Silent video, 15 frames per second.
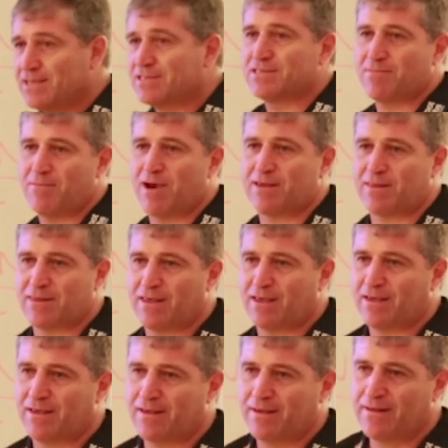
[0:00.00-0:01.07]
is the main
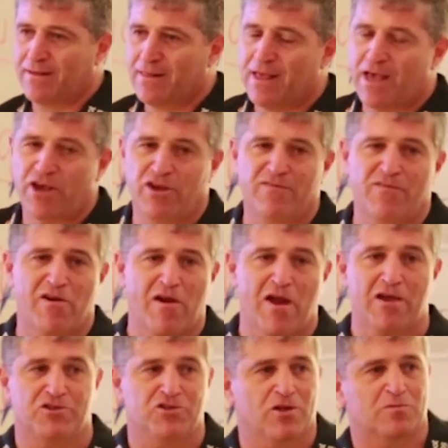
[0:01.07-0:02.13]
thing. And even in
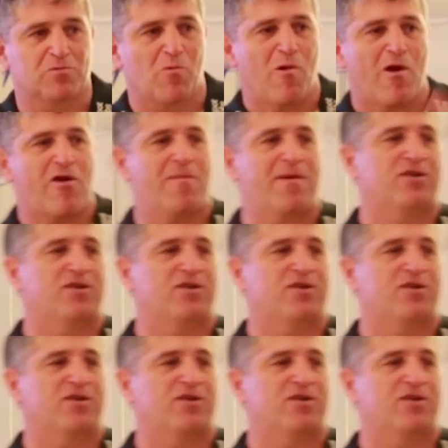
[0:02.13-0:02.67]
our jobs, we worry